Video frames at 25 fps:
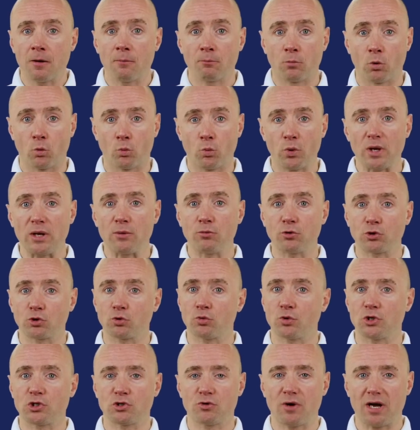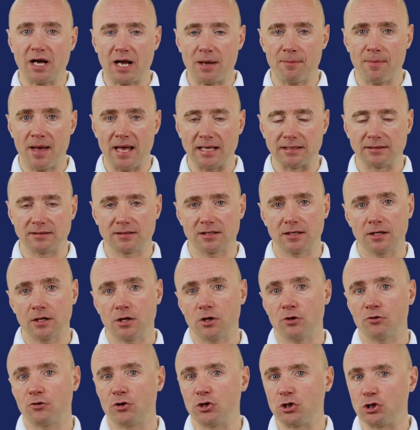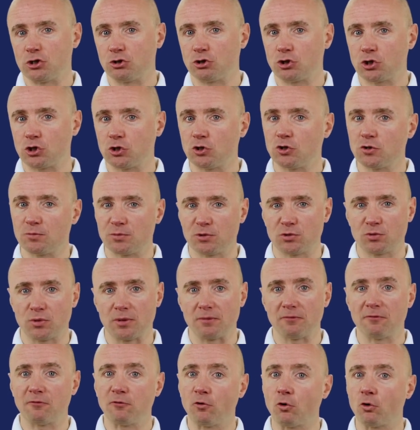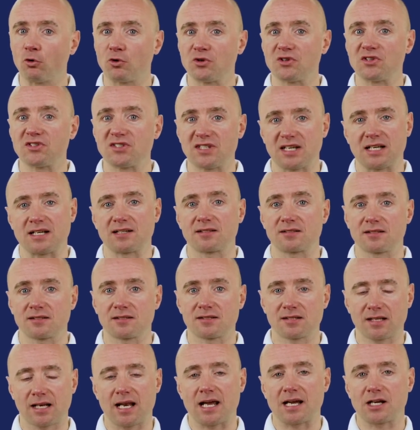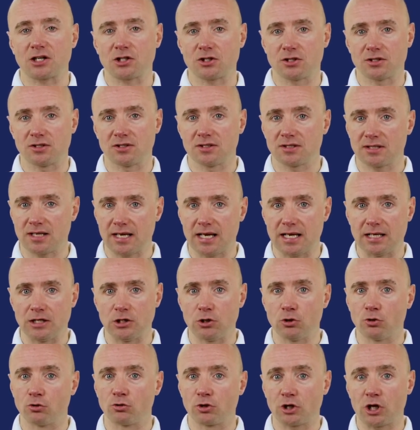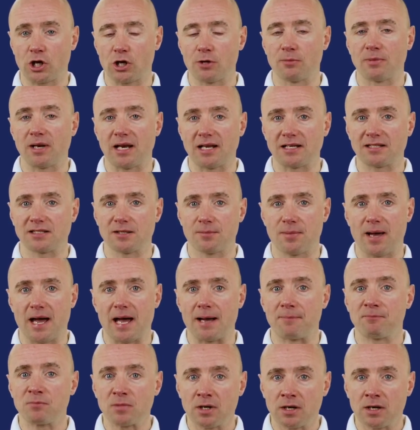But we would always recommend that you choose between 4 and 6 selections in your accumulator bet.